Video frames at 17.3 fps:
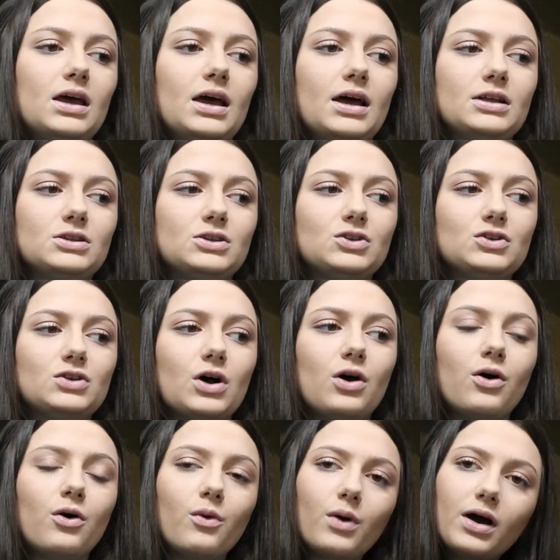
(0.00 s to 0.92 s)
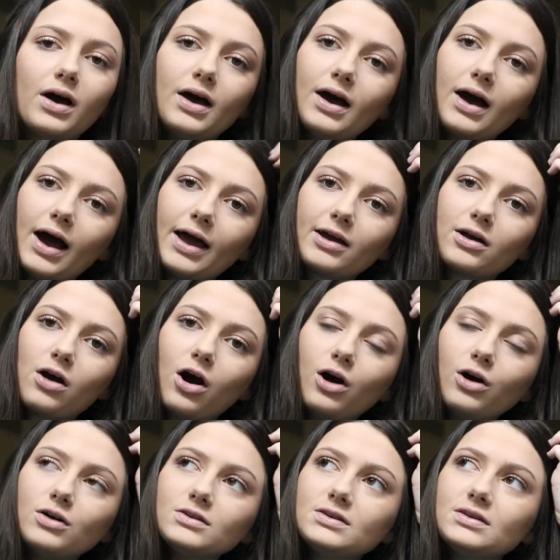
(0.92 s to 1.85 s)
And so I
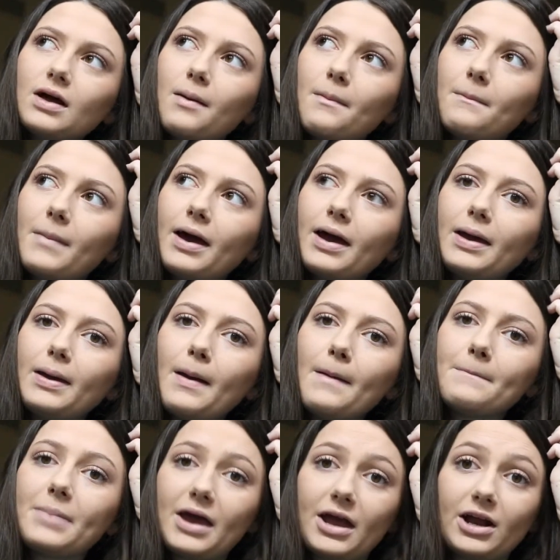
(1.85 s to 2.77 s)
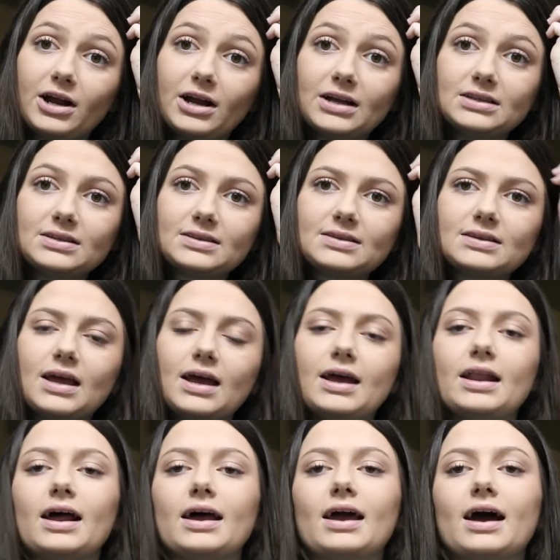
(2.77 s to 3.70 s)
called my parents
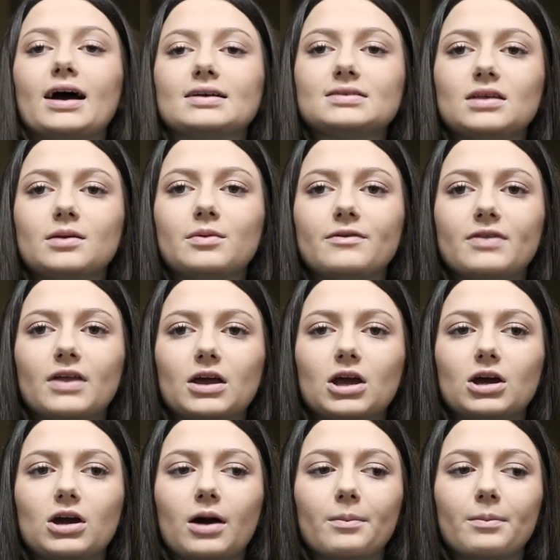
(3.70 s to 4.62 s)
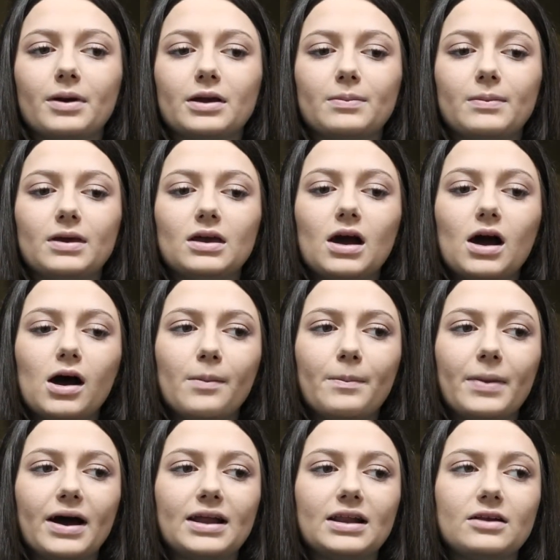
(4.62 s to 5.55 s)
and I asked them if they could come pick me
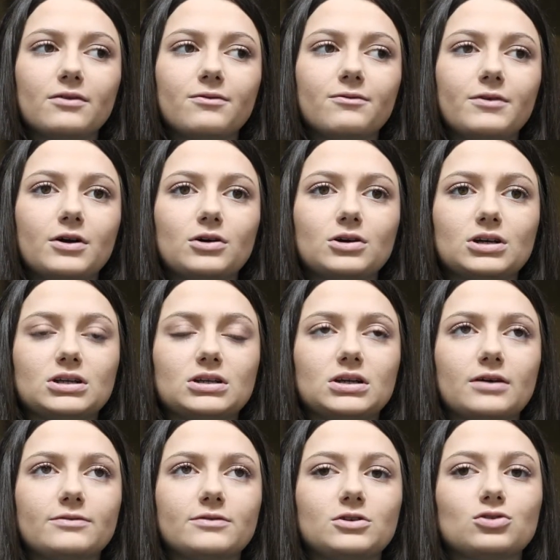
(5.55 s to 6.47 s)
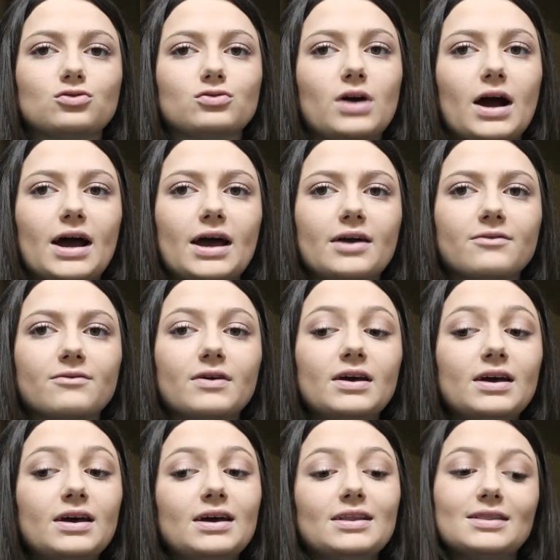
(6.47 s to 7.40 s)
up. I didn't feel good enough to drive.
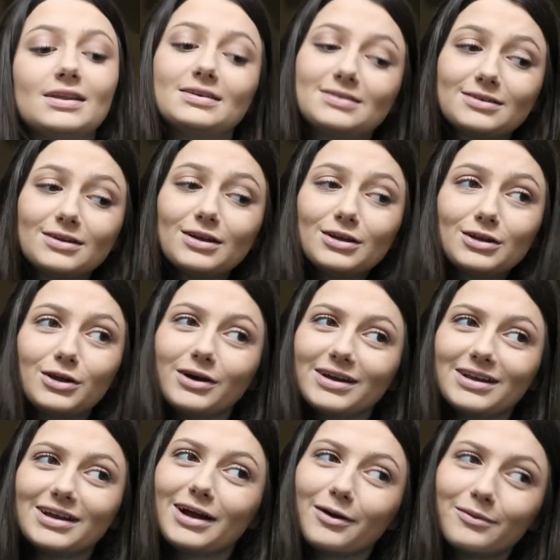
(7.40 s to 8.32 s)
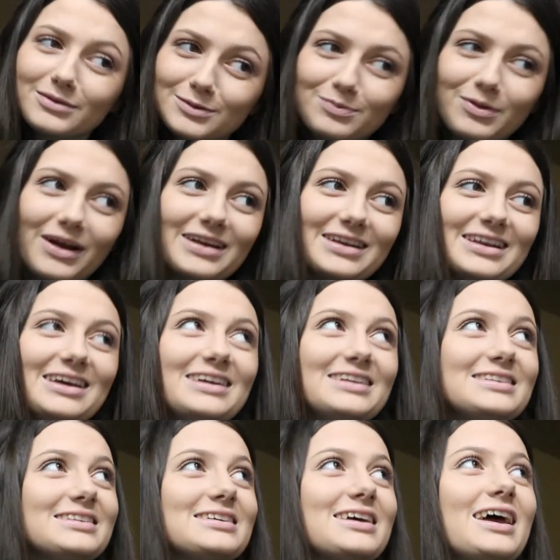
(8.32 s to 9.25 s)
They still had no idea I was
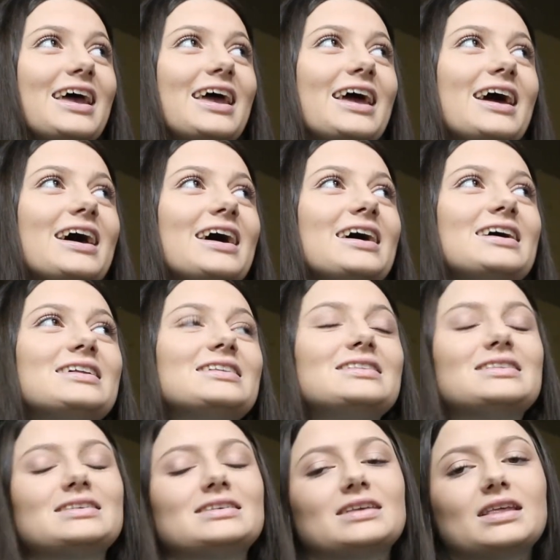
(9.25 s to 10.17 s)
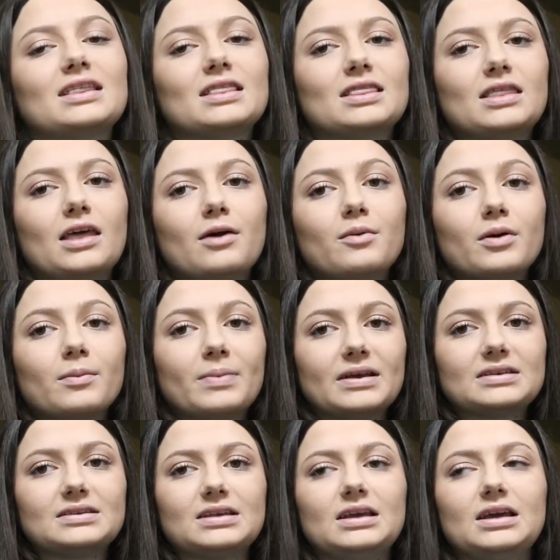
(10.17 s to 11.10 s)
pregnant, and they were
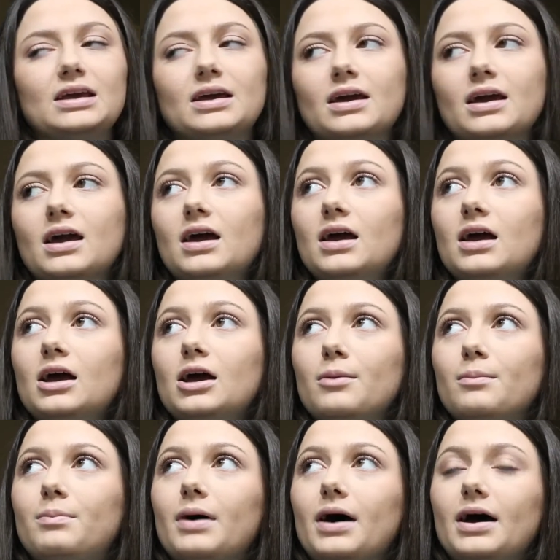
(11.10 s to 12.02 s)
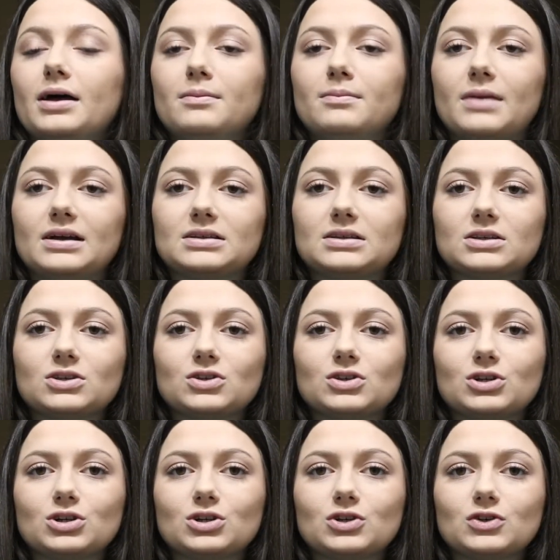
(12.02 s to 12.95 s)
busy, but my
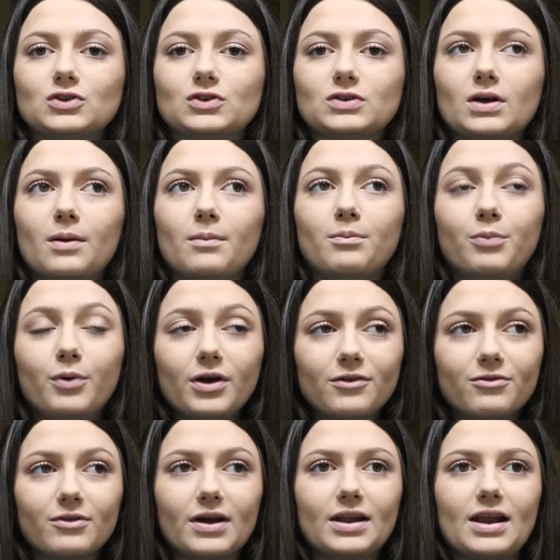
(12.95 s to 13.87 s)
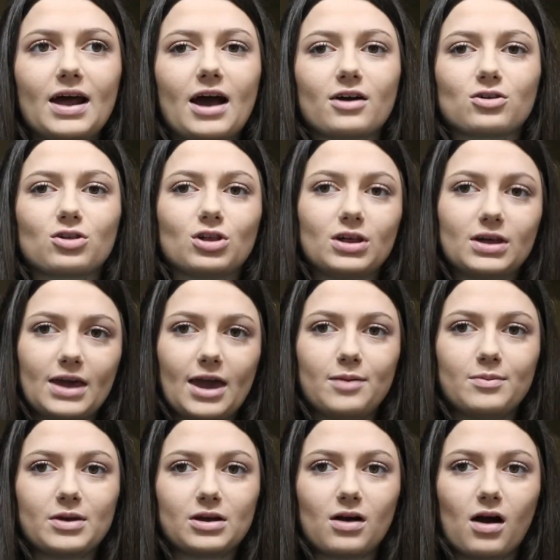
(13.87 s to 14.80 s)
sister's boyfriend actually
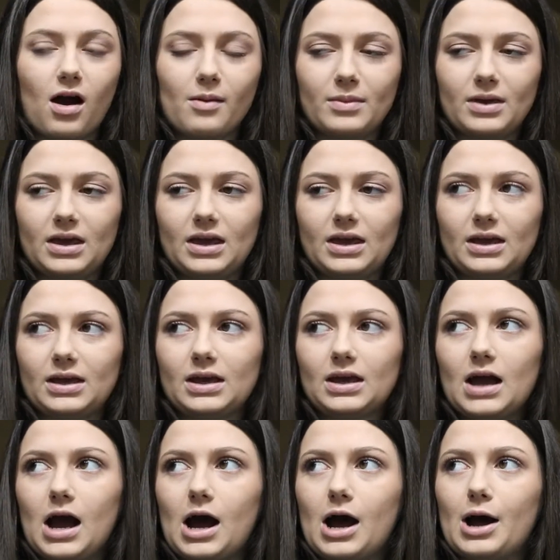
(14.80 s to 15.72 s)
came and got me.